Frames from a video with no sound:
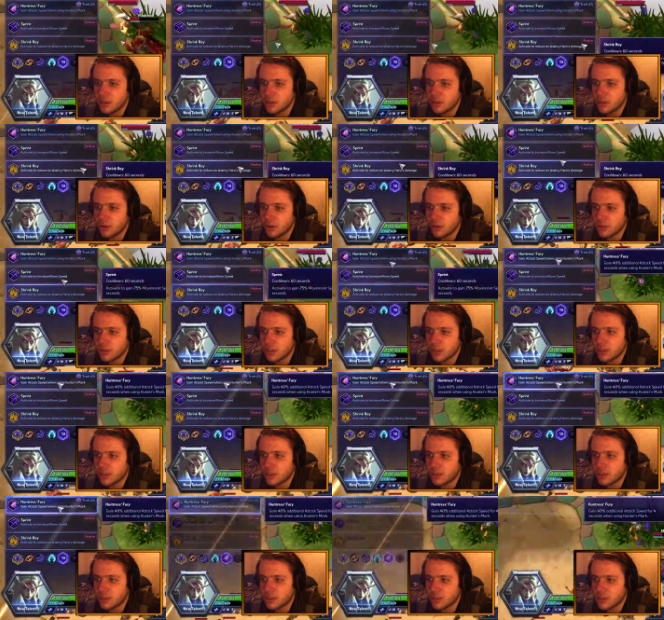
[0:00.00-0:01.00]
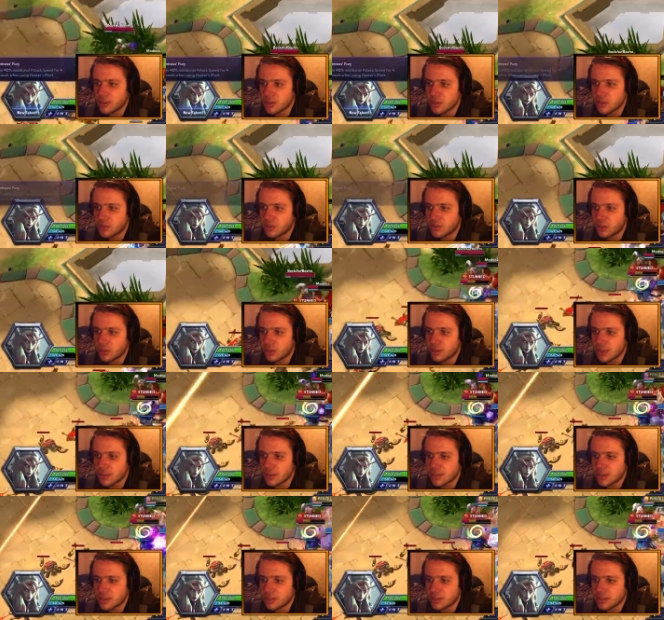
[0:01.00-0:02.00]
going to get the Huntress's Fury, that's
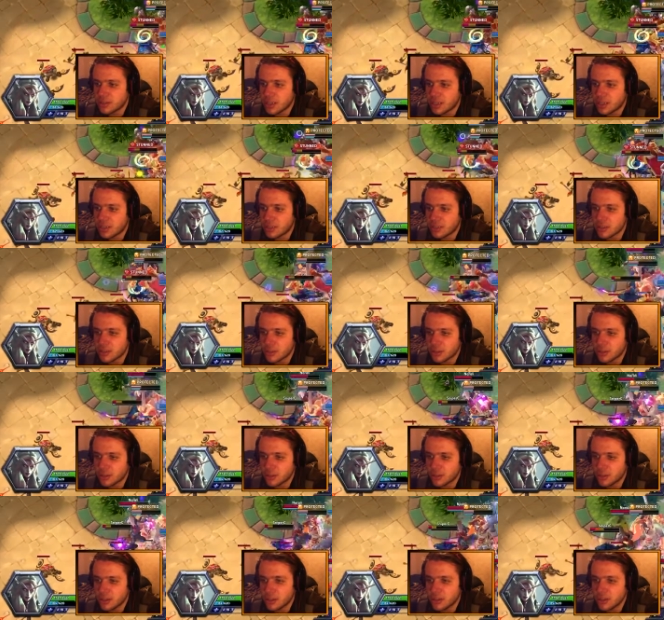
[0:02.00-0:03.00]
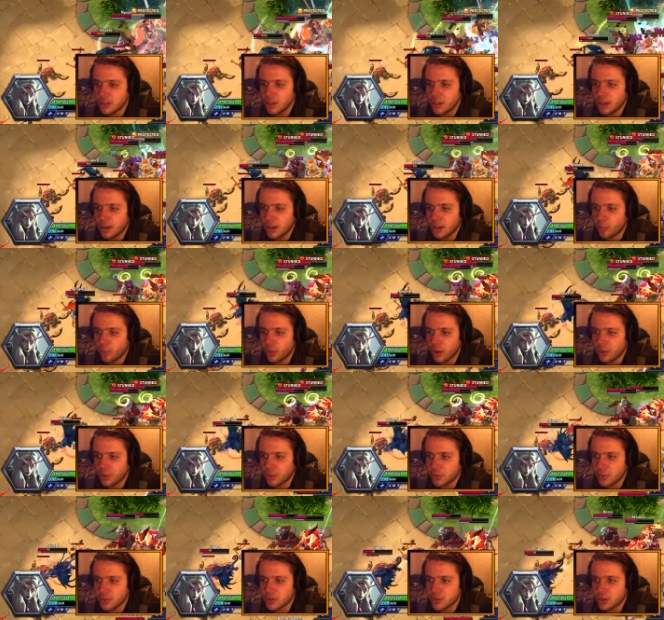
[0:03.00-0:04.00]
how the talent is called. Uh,
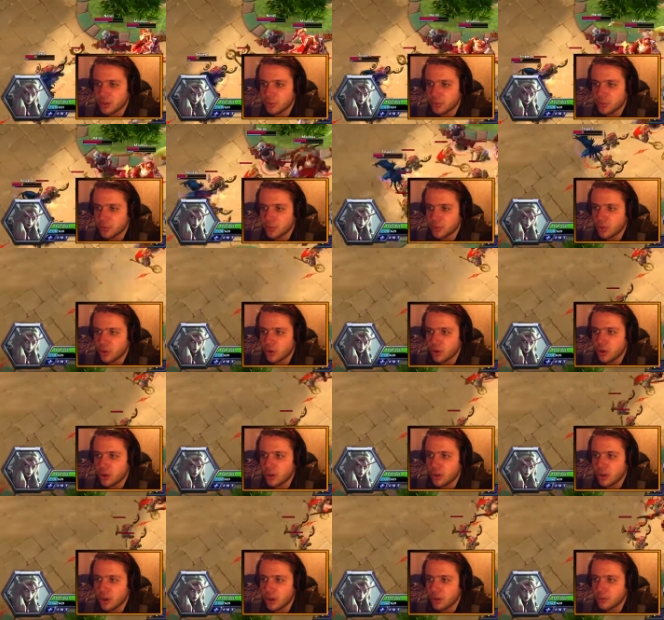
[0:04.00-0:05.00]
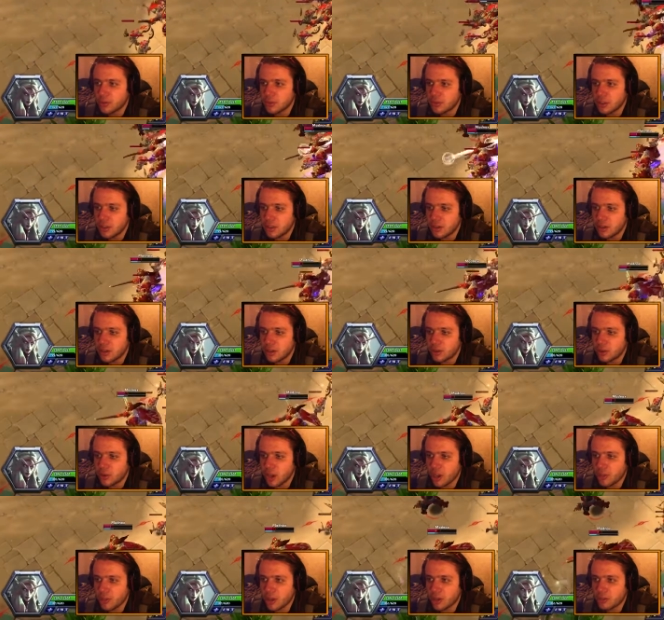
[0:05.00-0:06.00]
Brightwing is going pretty well. I'm healing
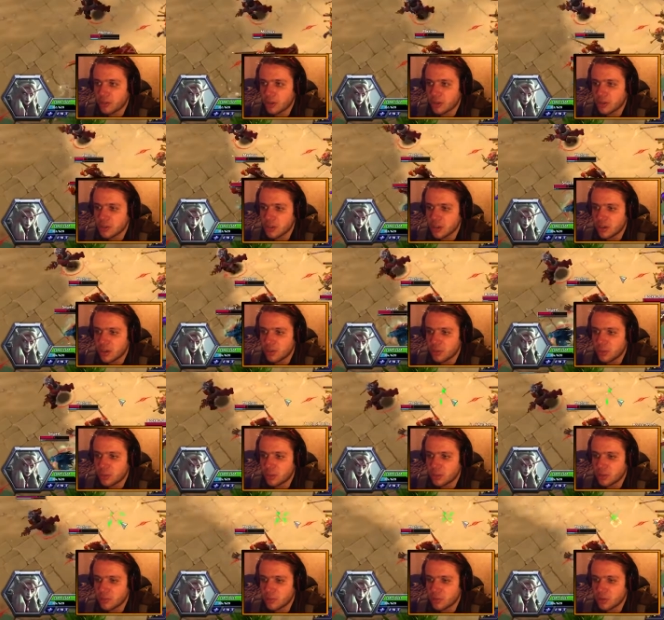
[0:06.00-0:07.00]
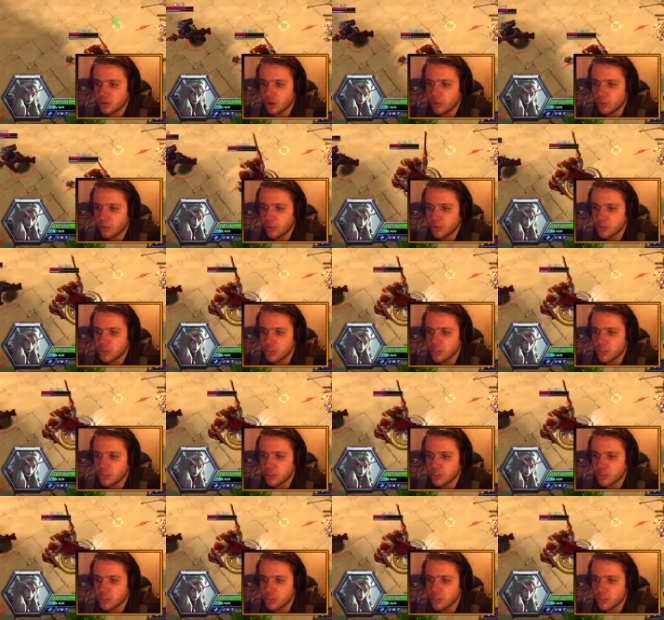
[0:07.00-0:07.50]
Greymane because I really want him to go balls